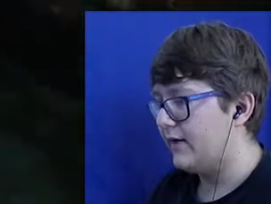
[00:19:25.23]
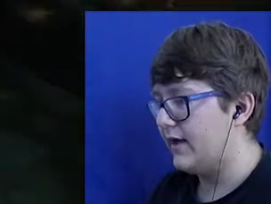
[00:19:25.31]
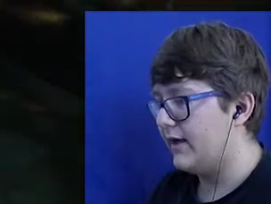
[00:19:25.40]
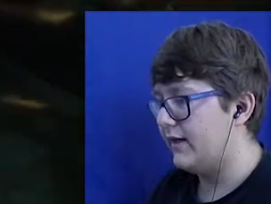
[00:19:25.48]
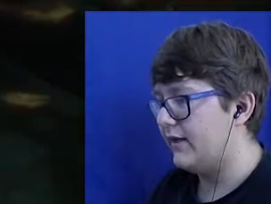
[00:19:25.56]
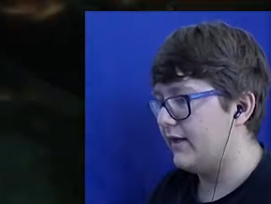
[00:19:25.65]

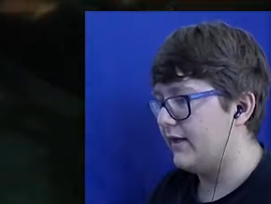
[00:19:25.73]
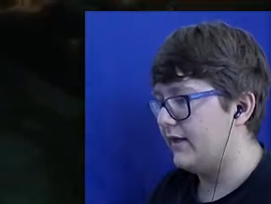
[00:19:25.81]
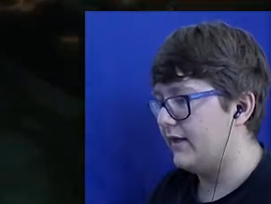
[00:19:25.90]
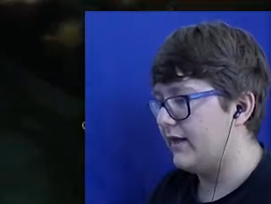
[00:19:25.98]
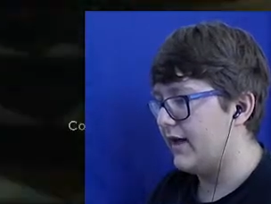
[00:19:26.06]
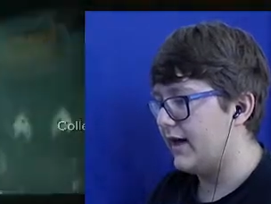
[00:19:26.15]
Anything
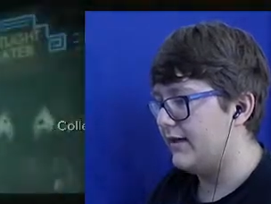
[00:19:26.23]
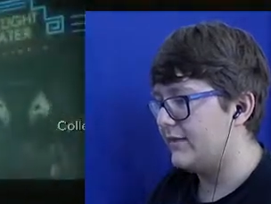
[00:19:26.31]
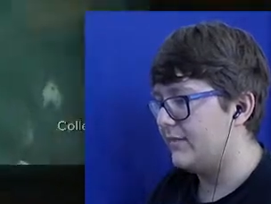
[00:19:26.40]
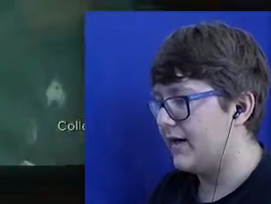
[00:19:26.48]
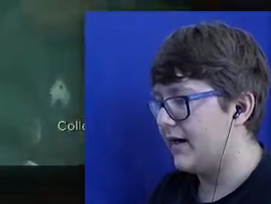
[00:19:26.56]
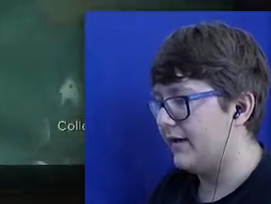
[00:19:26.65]
you got is
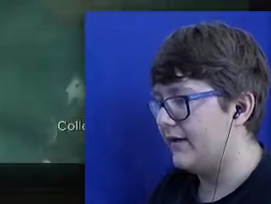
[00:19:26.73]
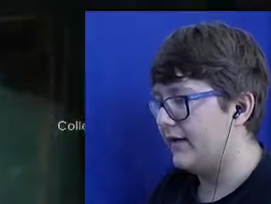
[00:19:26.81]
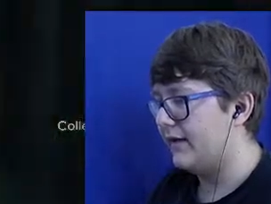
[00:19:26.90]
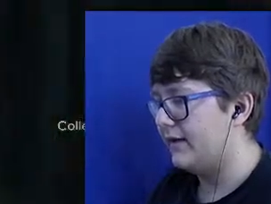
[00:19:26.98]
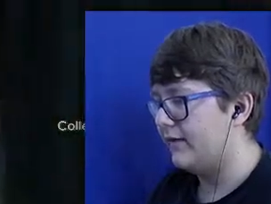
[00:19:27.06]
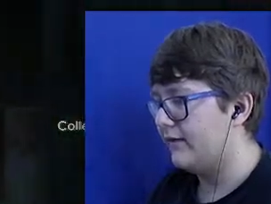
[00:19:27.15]
mine.
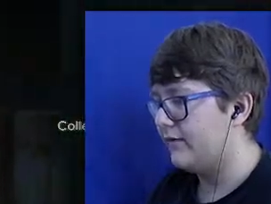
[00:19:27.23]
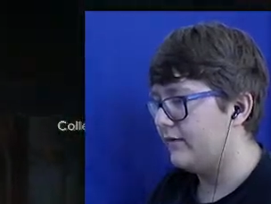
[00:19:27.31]
Thank you.